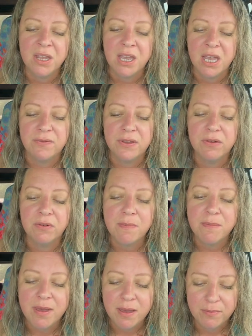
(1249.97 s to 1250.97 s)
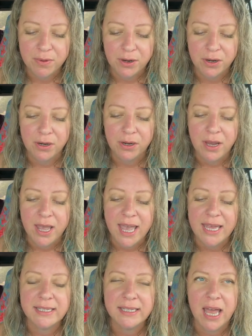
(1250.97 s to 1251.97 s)
if you remember,
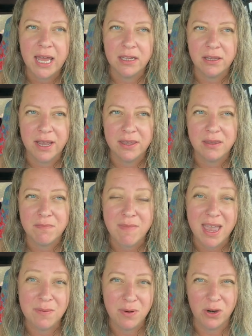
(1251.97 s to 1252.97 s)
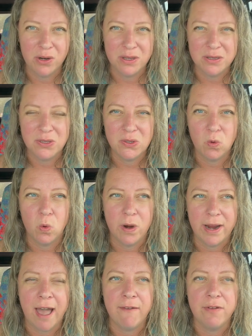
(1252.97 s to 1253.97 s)
it's kind of like the main part of the
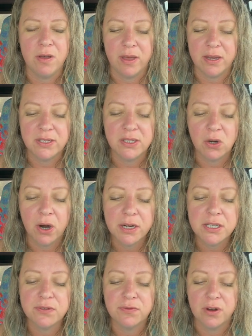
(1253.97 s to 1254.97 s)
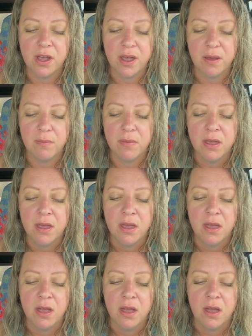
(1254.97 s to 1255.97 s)
story, I feel like, starts from
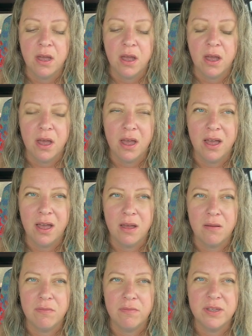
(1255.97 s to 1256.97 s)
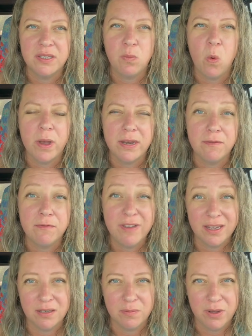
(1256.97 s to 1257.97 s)
um, this point of
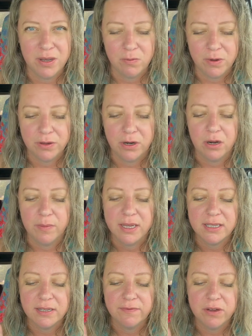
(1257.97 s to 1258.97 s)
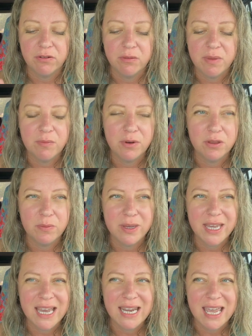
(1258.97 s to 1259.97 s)
victimhood with her. Because if you remember in the
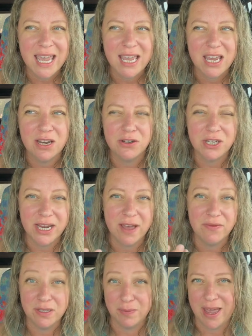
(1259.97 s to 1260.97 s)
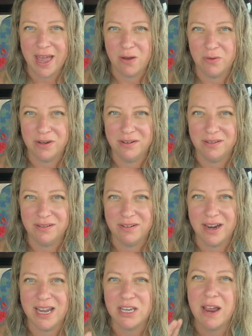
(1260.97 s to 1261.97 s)
beginning, you know, she had this power,
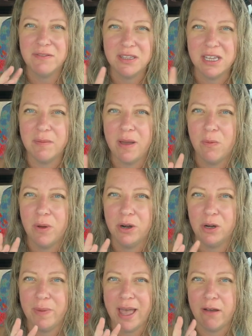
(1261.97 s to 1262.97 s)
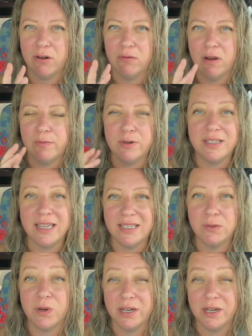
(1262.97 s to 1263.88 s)
right? And you have to think about what her power represents. We're